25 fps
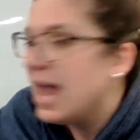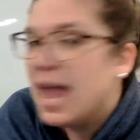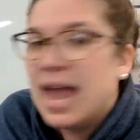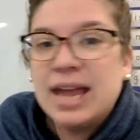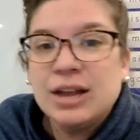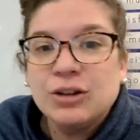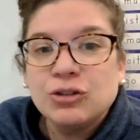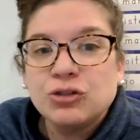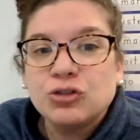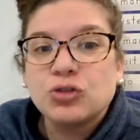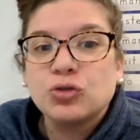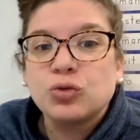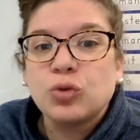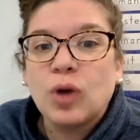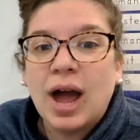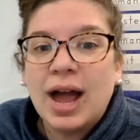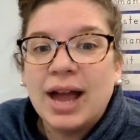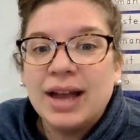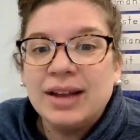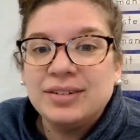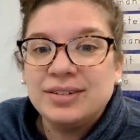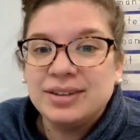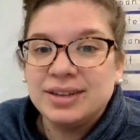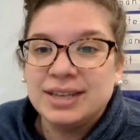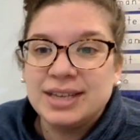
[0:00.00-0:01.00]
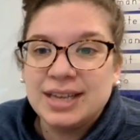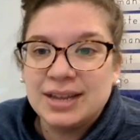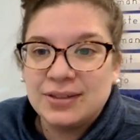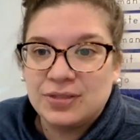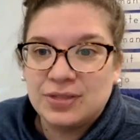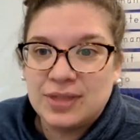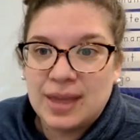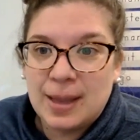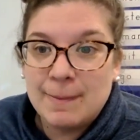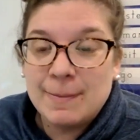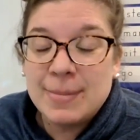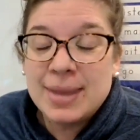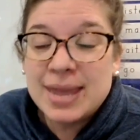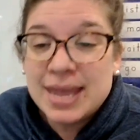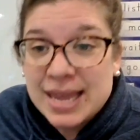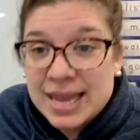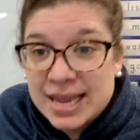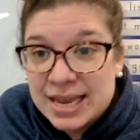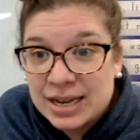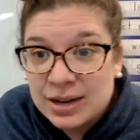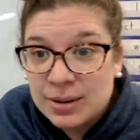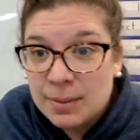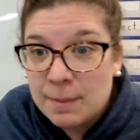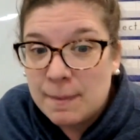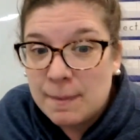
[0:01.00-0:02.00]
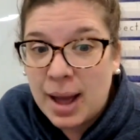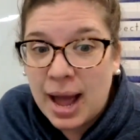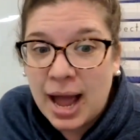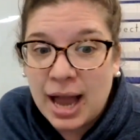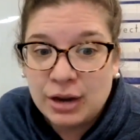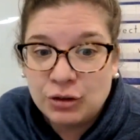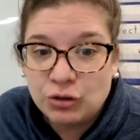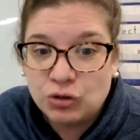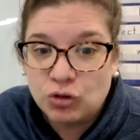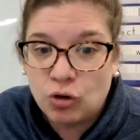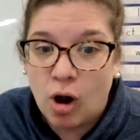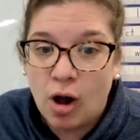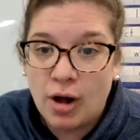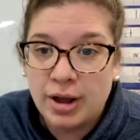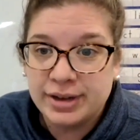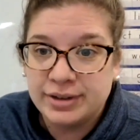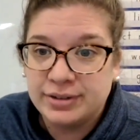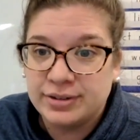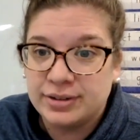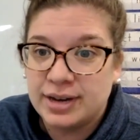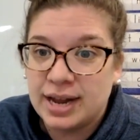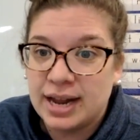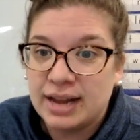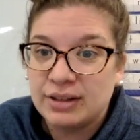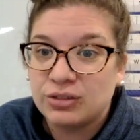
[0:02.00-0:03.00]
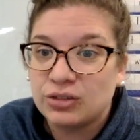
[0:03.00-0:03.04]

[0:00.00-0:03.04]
and try to get them in my drawing today.